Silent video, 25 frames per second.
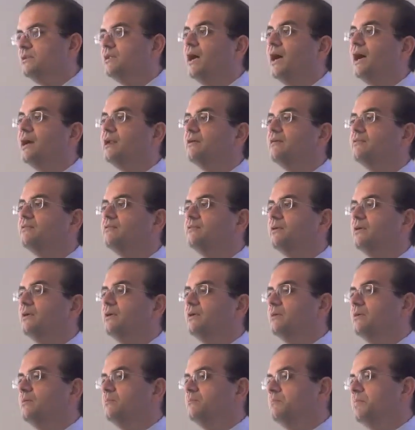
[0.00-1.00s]
A lot of
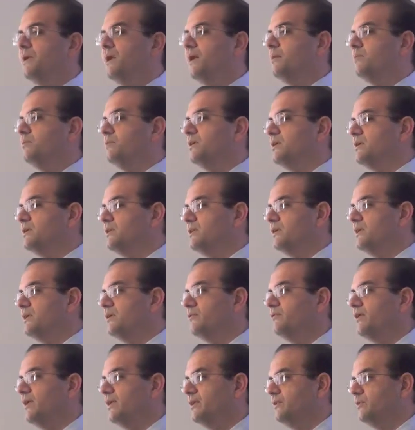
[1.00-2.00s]
publicly
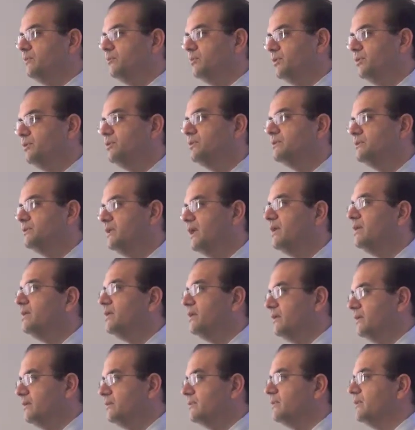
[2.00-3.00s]
available
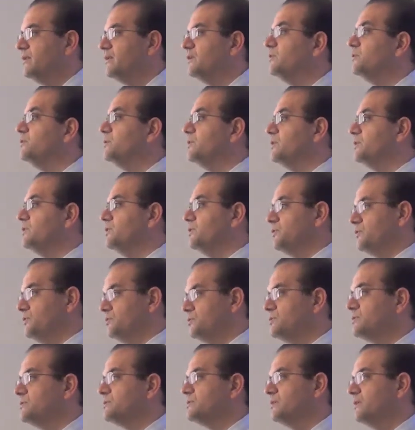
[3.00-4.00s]
data that you can
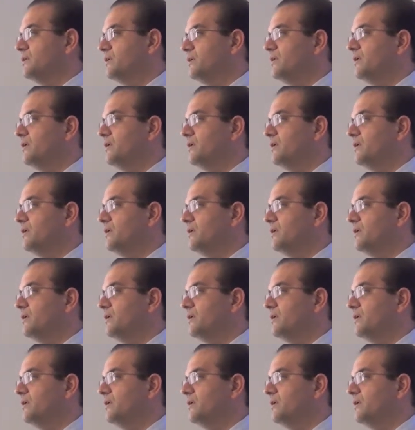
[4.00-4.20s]
use.